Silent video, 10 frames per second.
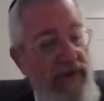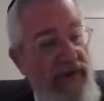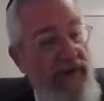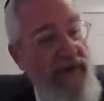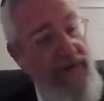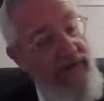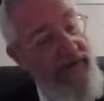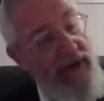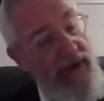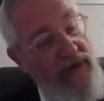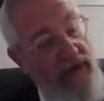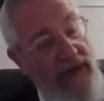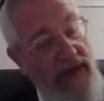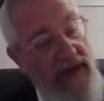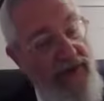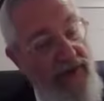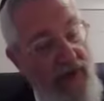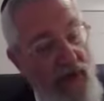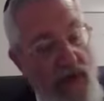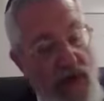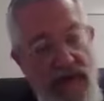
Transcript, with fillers: if we look, if we go to diagram